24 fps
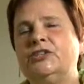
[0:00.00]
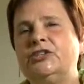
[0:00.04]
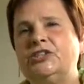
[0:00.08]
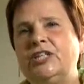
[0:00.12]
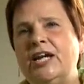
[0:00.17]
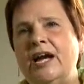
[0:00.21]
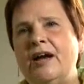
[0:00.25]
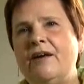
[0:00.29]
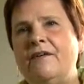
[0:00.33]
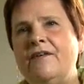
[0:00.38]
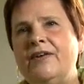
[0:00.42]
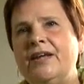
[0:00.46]

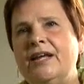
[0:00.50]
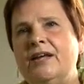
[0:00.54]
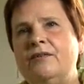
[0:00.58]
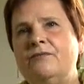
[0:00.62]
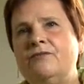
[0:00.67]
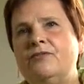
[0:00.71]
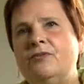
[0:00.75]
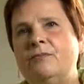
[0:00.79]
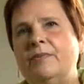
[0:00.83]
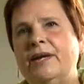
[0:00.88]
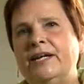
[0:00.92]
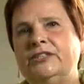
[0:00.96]
sharing
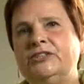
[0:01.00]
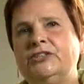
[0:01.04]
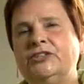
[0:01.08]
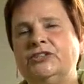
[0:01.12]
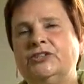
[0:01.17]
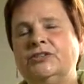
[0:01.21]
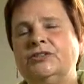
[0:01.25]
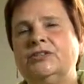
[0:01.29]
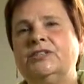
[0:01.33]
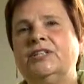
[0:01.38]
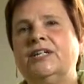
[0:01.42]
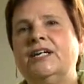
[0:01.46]

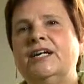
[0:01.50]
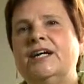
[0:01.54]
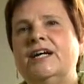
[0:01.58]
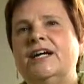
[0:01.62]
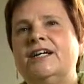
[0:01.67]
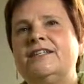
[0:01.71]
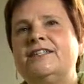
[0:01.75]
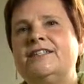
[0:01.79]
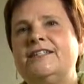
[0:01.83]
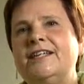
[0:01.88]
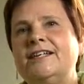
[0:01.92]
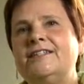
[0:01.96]
information,
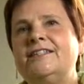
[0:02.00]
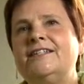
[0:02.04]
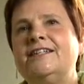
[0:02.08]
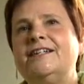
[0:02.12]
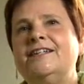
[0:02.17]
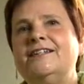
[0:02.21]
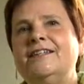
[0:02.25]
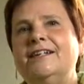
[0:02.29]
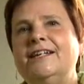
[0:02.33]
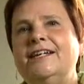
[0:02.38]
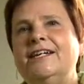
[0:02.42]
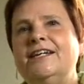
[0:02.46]

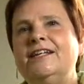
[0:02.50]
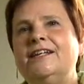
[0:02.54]
assessing